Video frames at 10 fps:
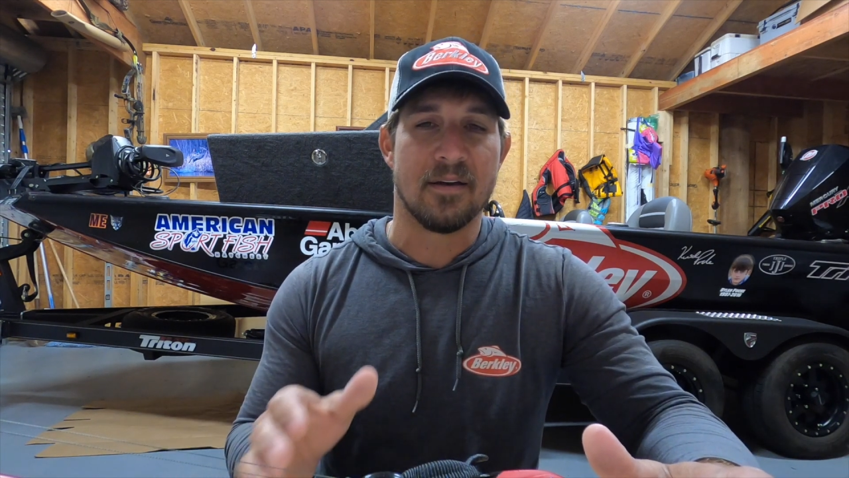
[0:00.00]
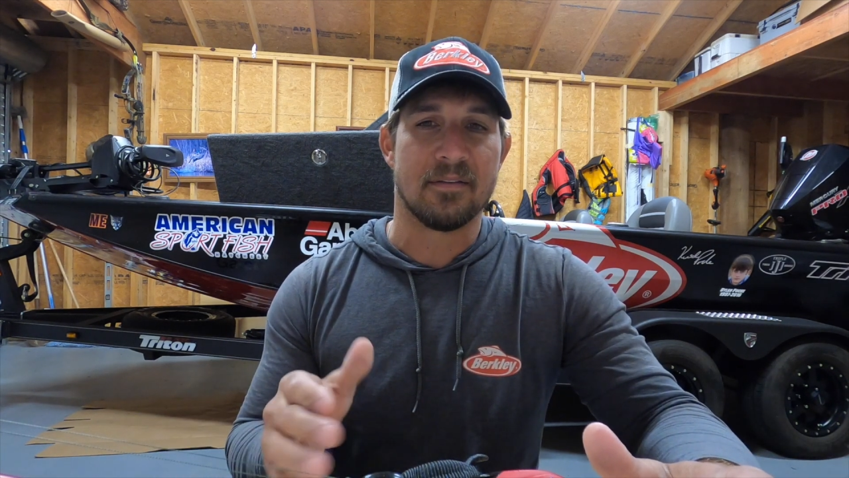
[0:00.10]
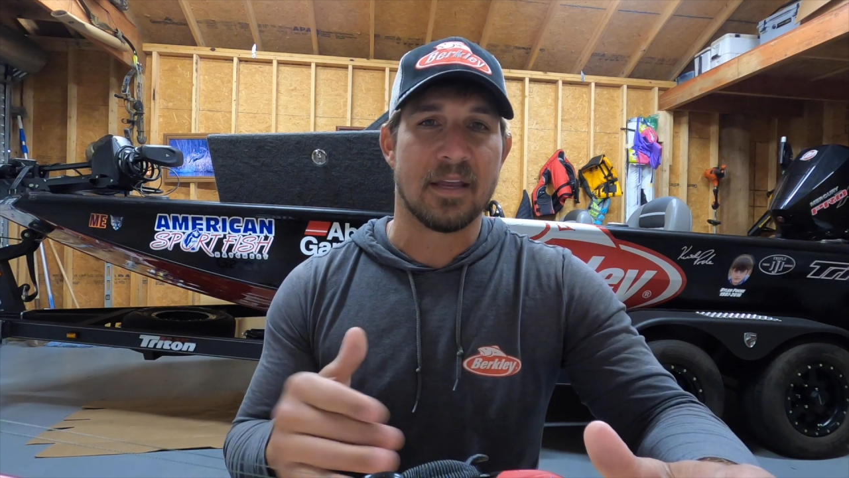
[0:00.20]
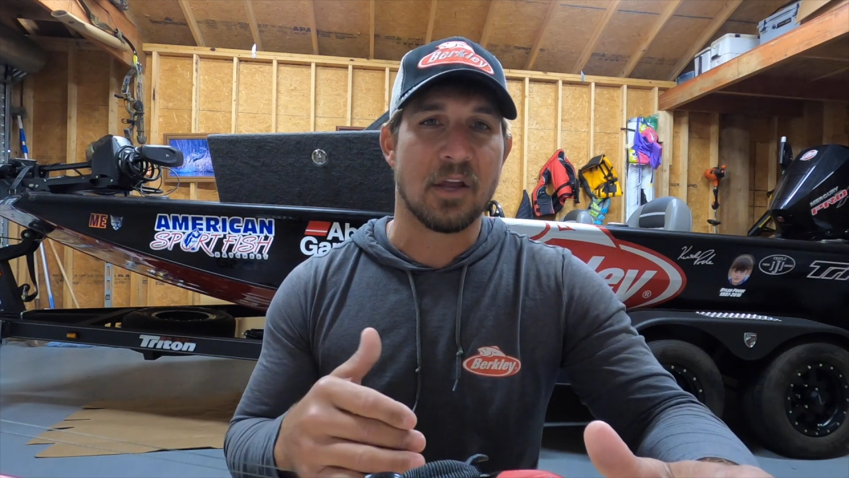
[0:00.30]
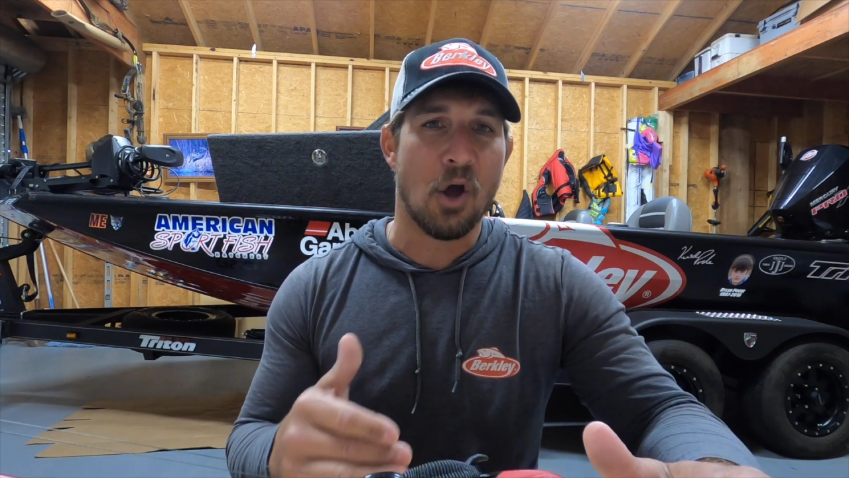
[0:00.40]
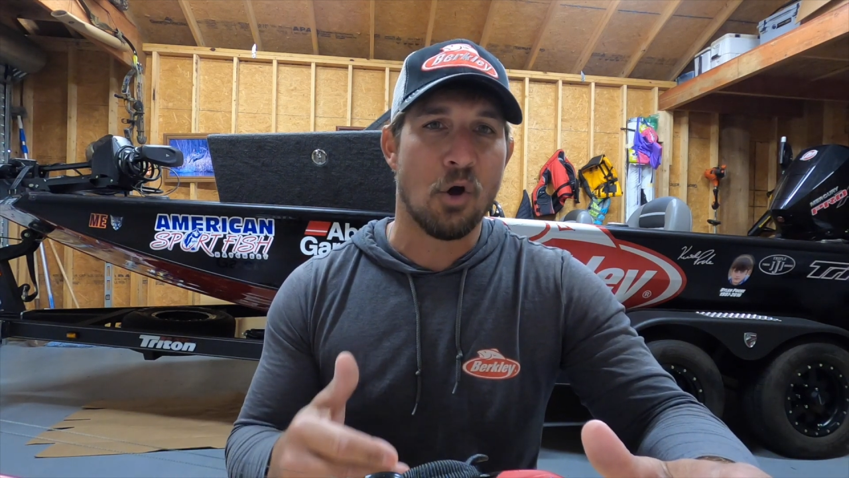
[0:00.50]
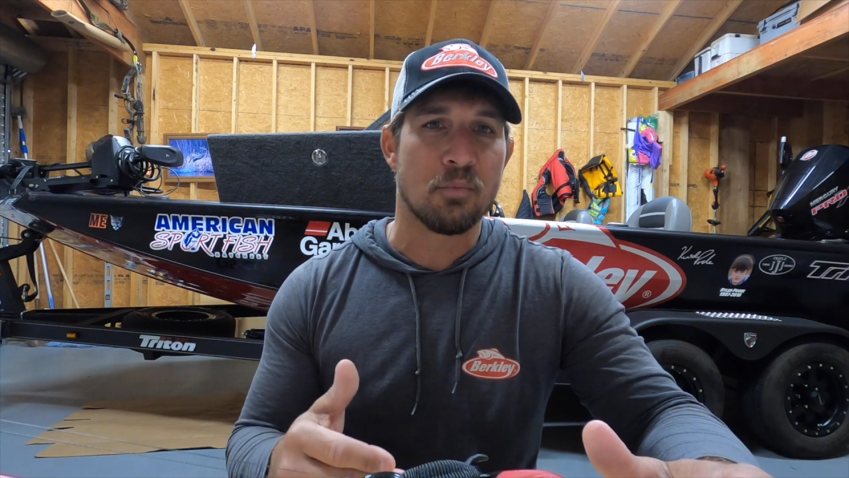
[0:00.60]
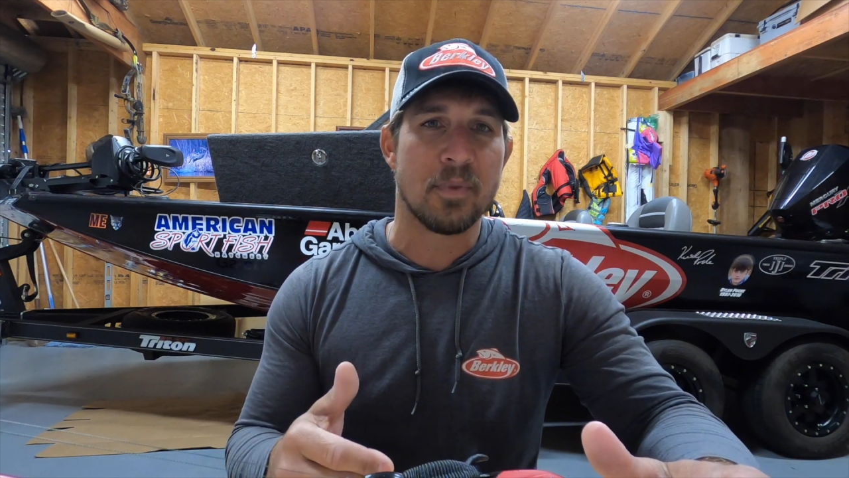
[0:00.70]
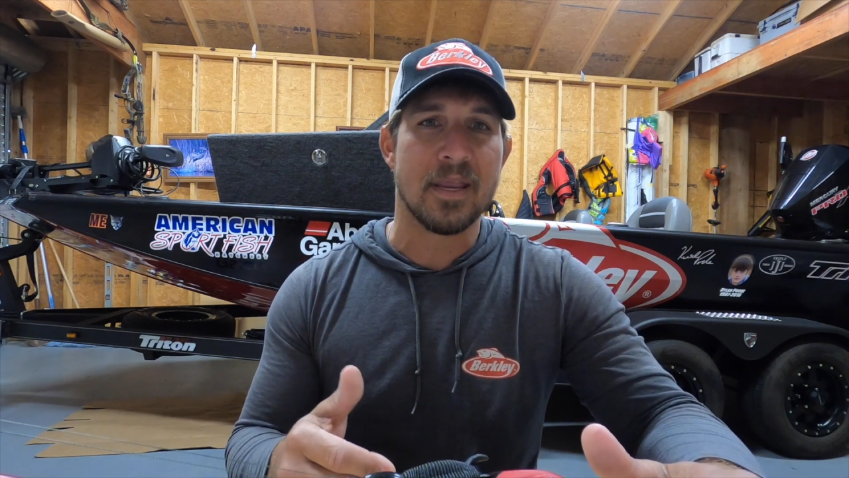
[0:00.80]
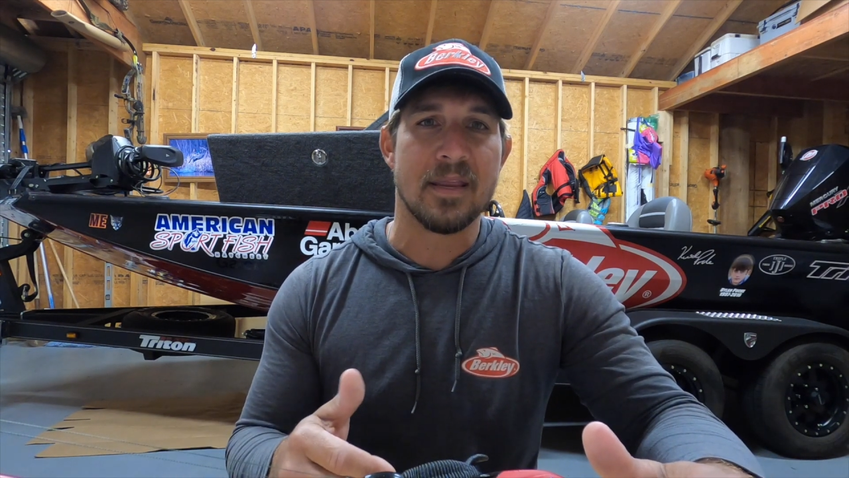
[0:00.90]
They
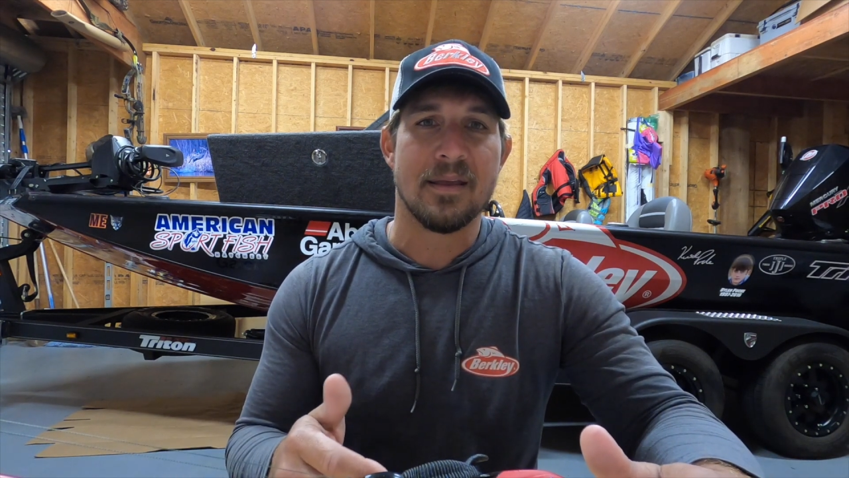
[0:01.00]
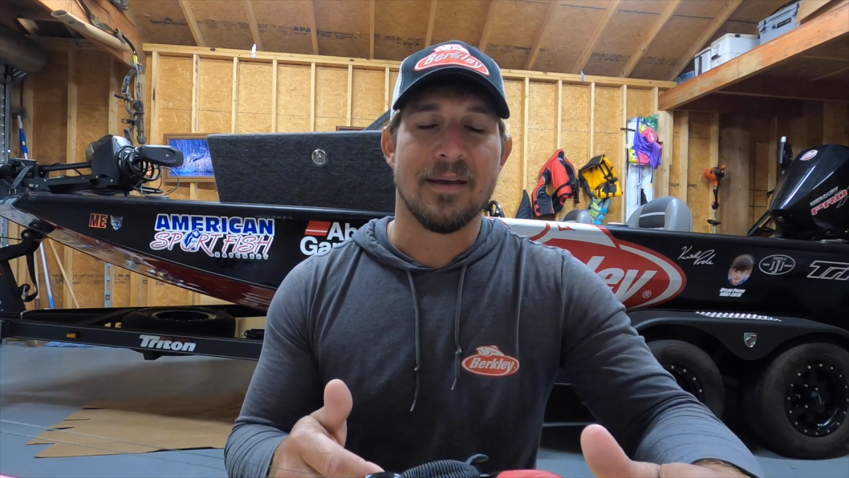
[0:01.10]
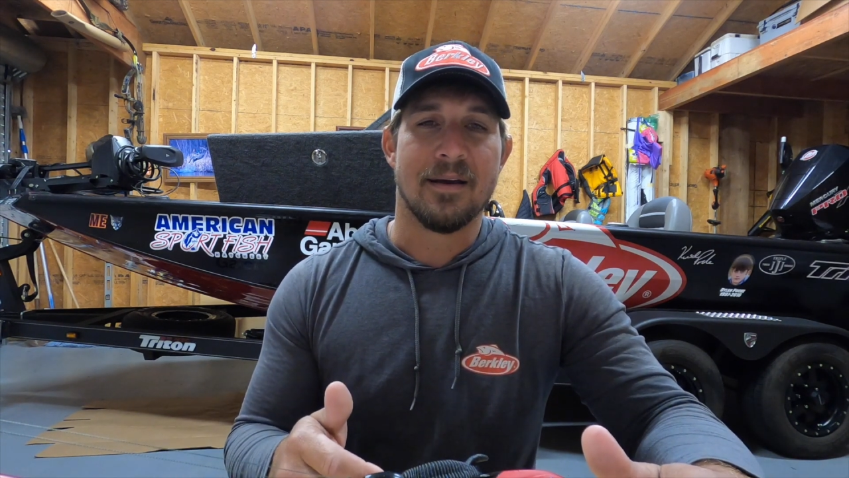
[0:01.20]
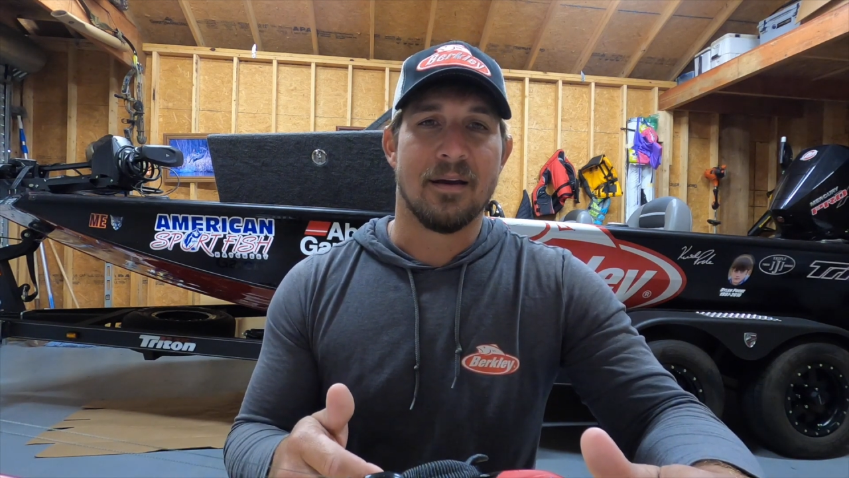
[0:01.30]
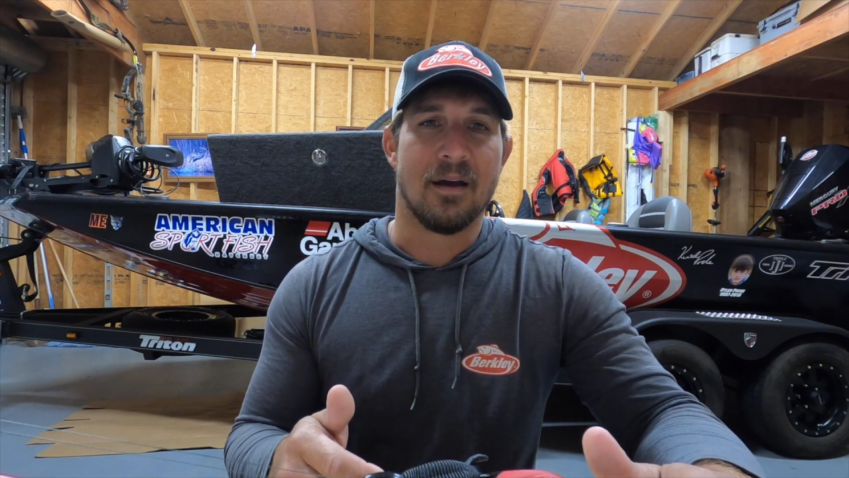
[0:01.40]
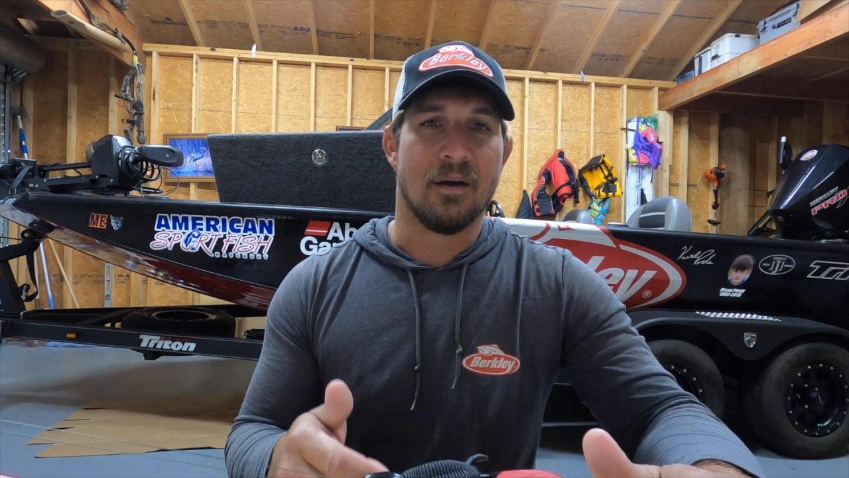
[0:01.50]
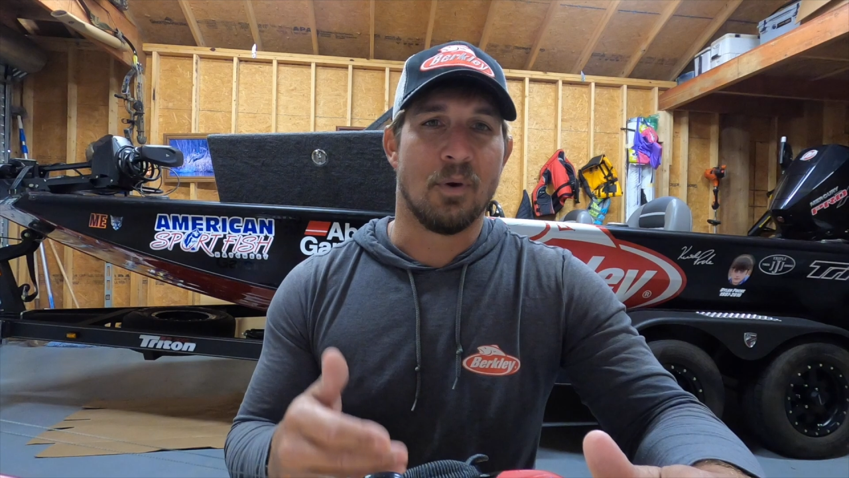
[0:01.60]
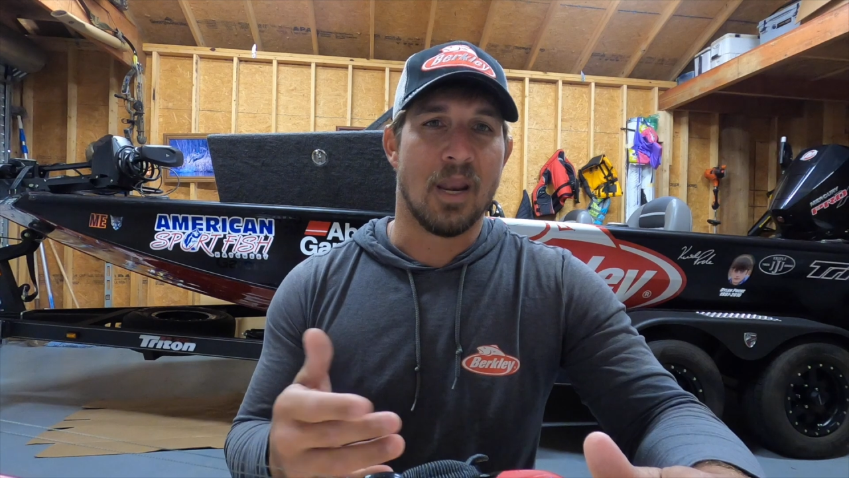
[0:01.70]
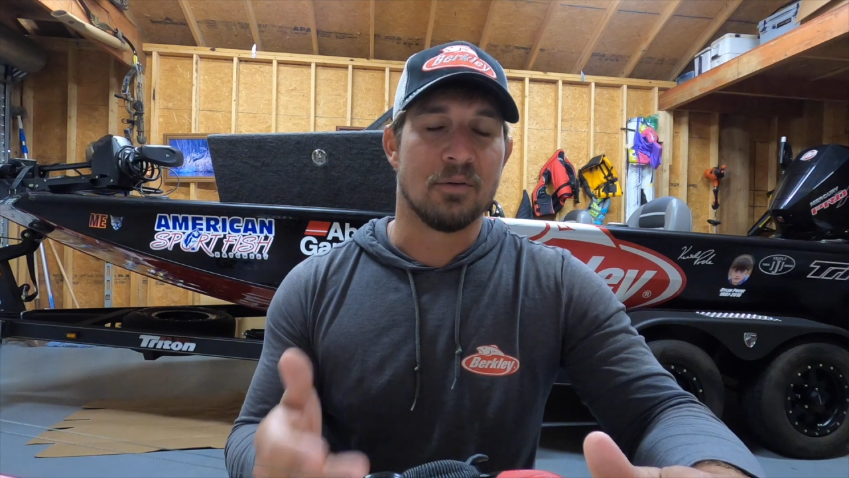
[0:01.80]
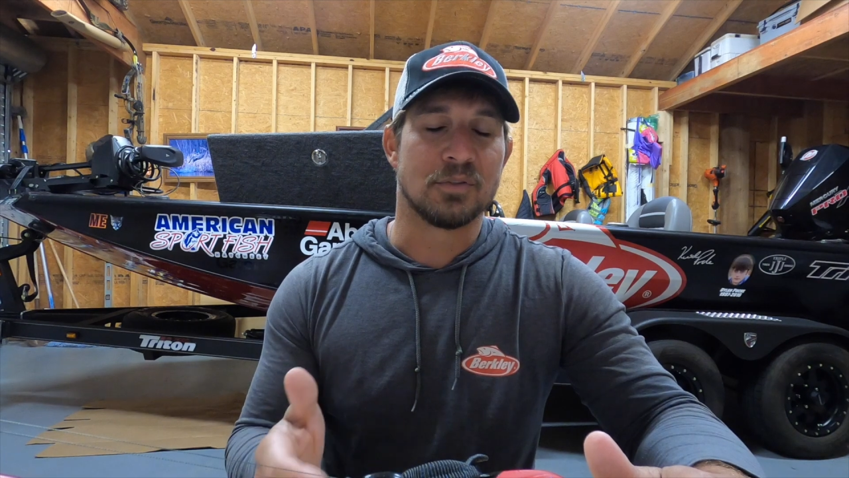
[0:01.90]
called me while I